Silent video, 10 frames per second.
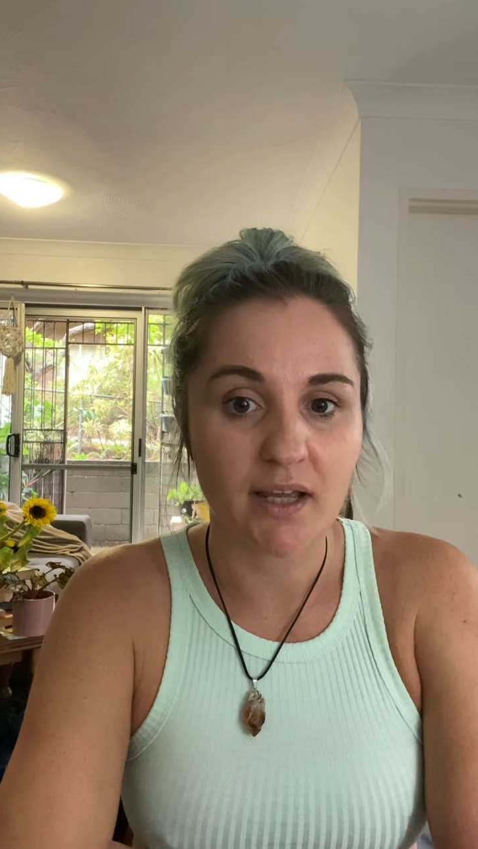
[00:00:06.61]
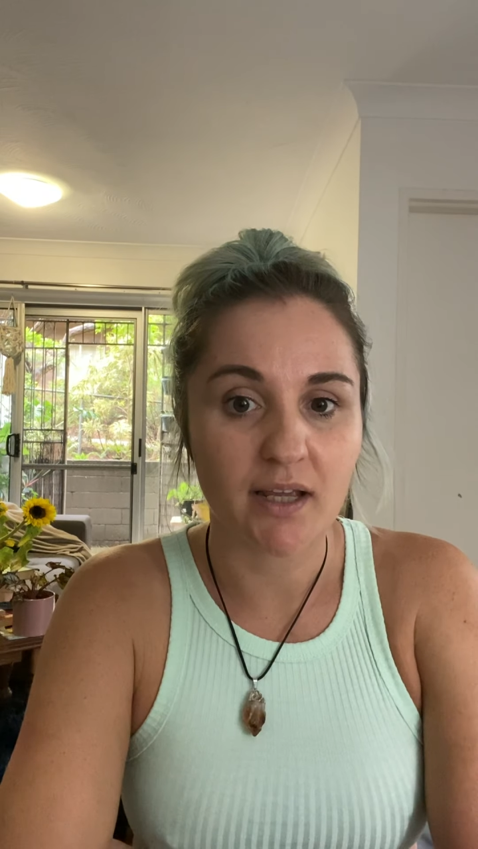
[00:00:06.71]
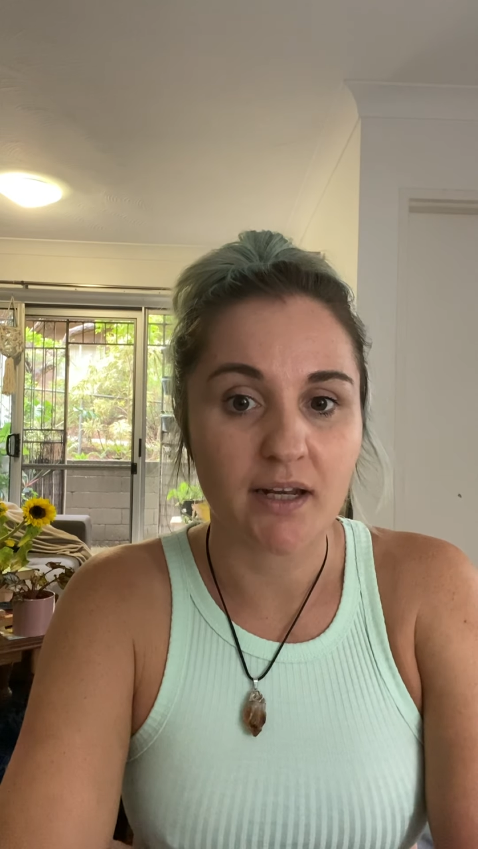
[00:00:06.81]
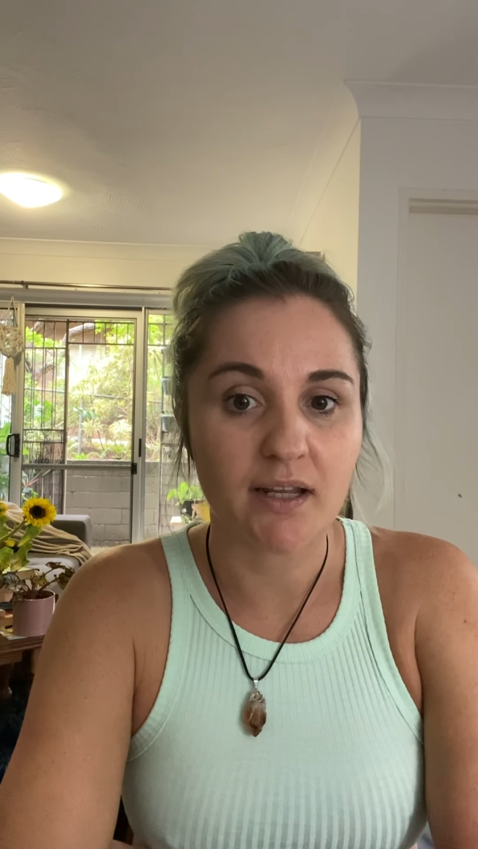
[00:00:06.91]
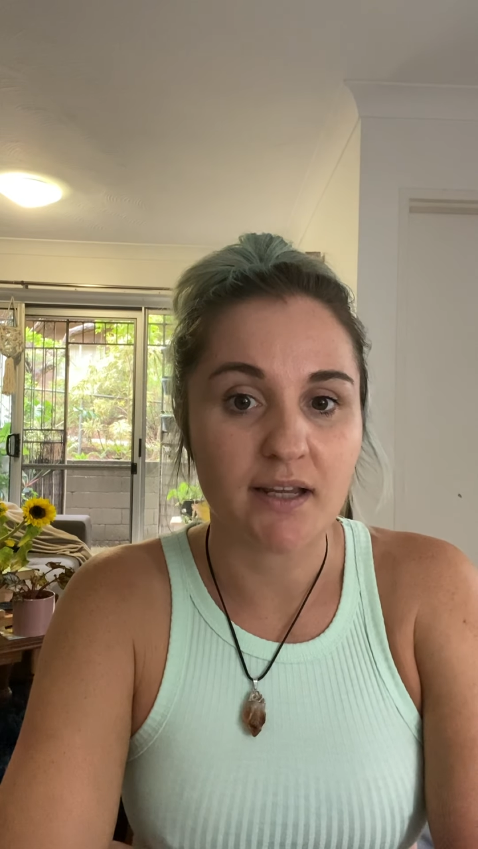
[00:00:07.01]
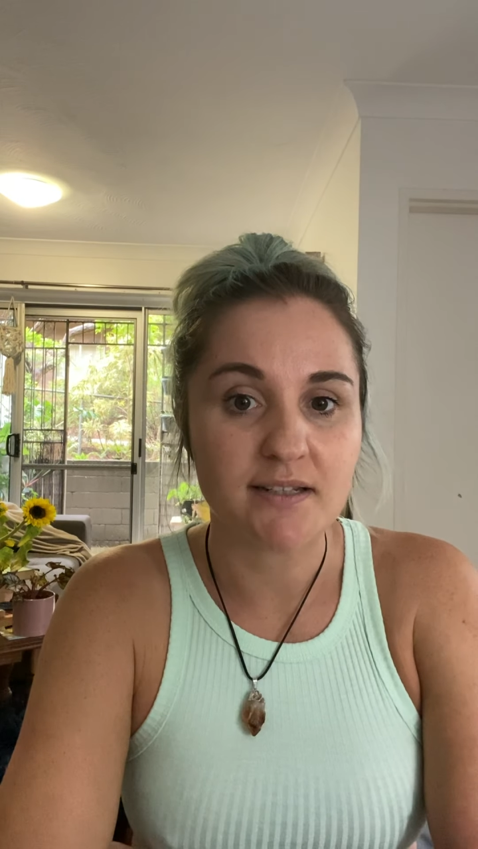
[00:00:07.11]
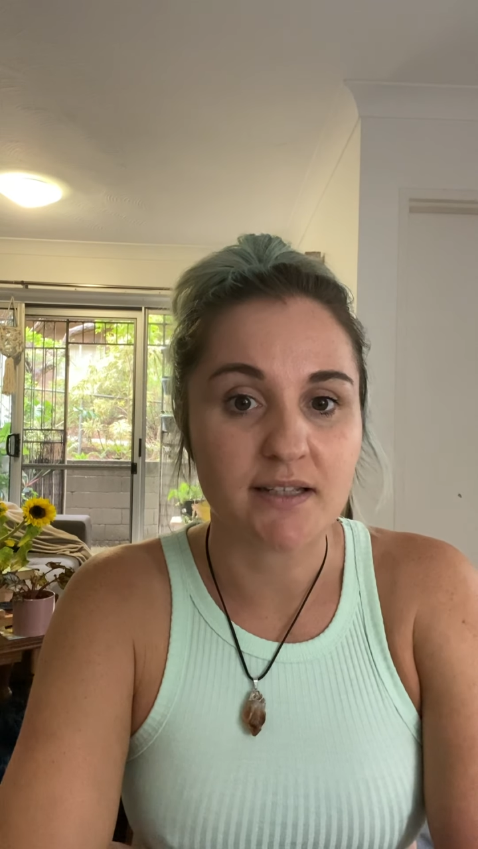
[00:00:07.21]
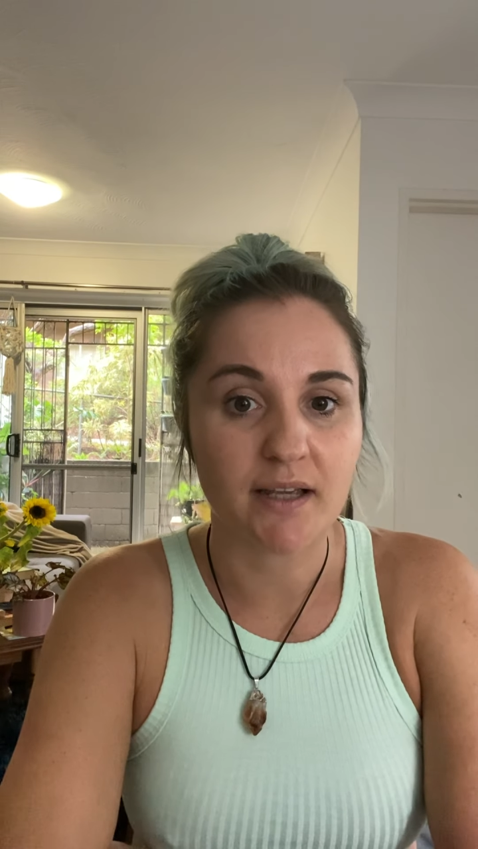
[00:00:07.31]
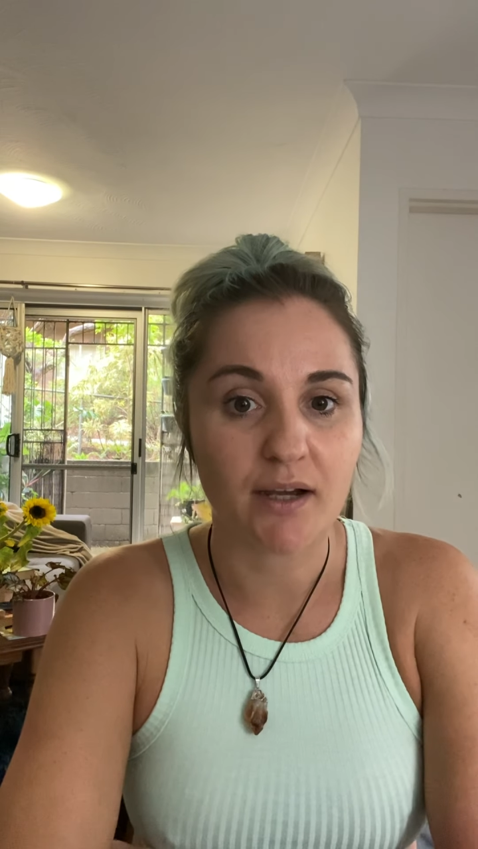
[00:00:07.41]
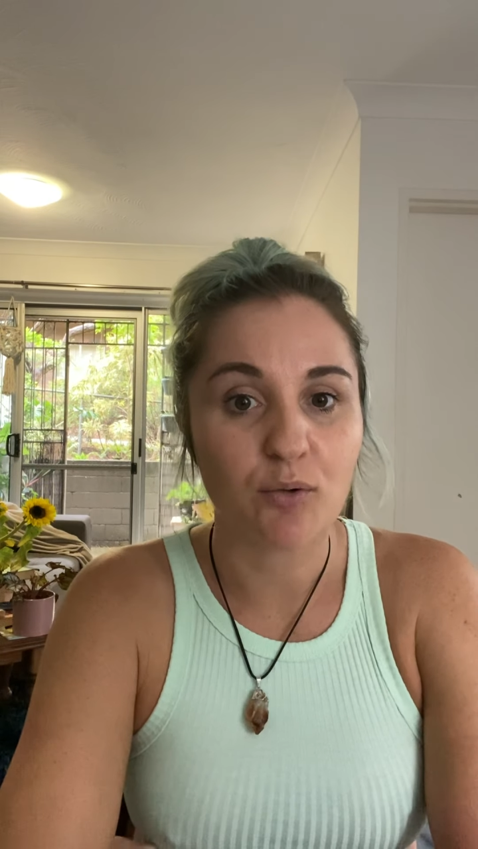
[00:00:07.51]
and
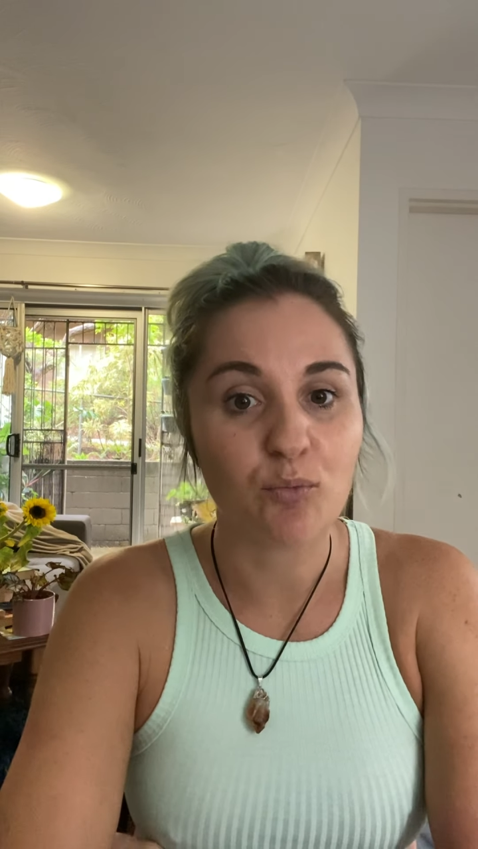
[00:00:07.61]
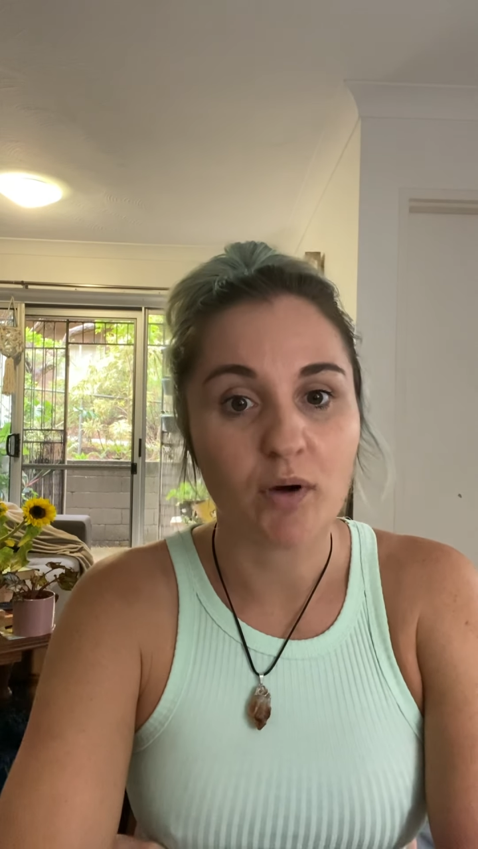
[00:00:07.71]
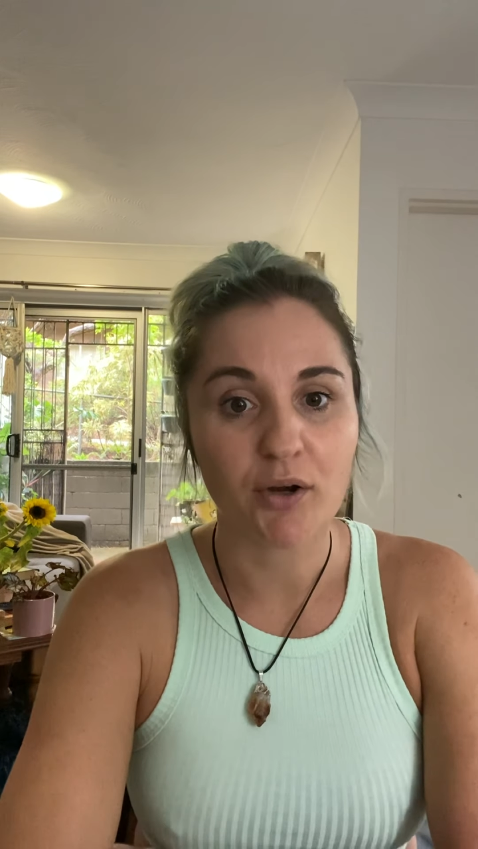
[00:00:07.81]
eating out while